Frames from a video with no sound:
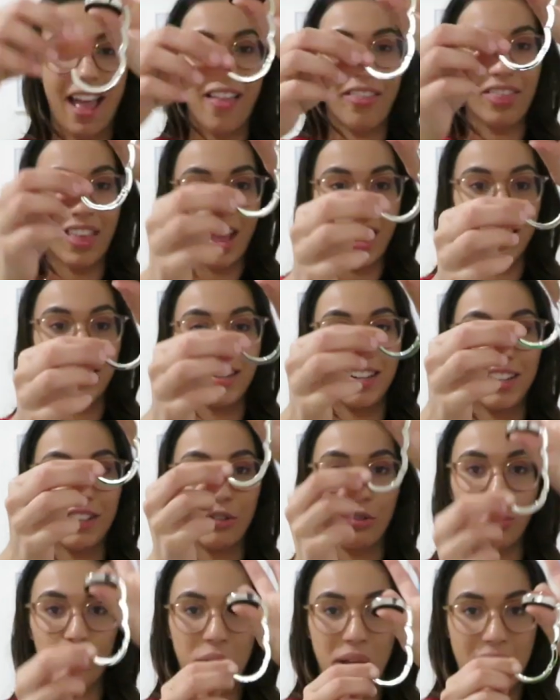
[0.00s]
and then
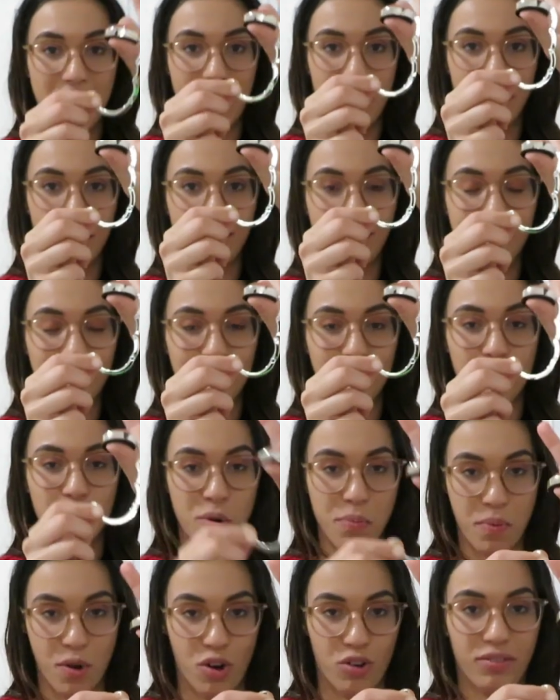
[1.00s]
you hang
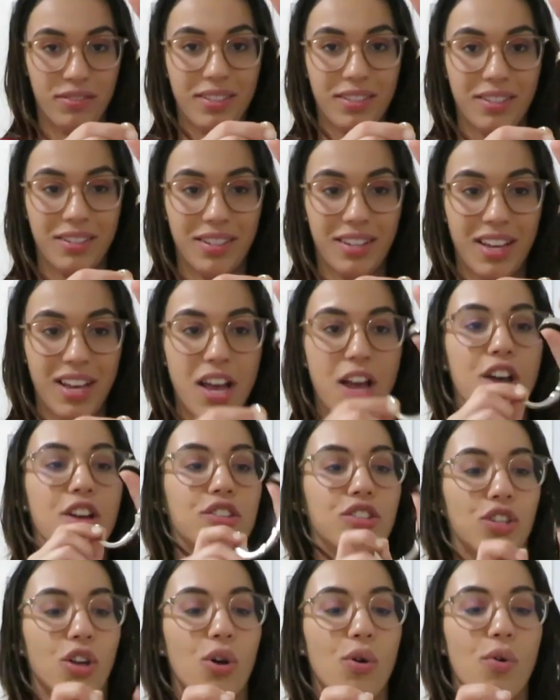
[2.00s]
your purse
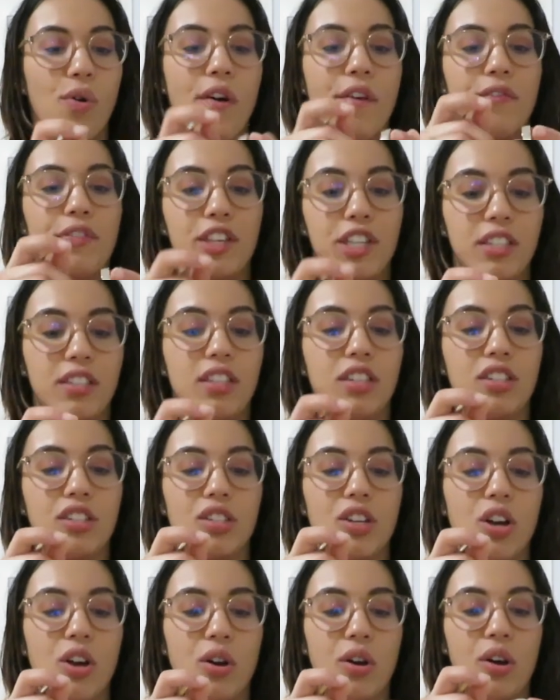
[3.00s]
so this
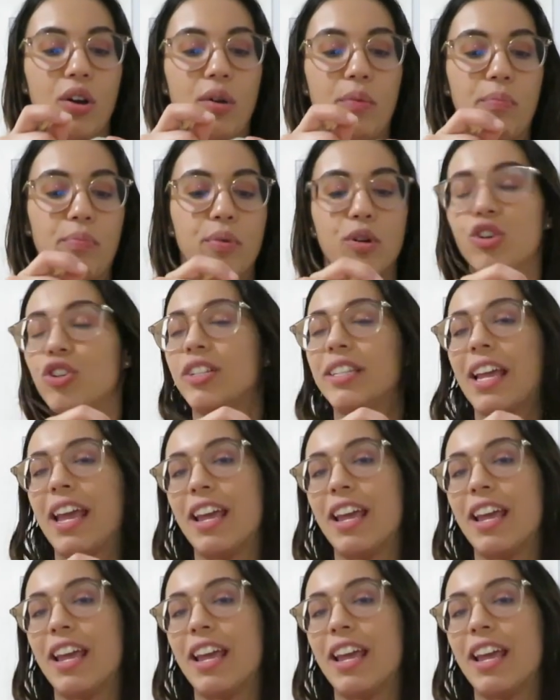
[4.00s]
is a purse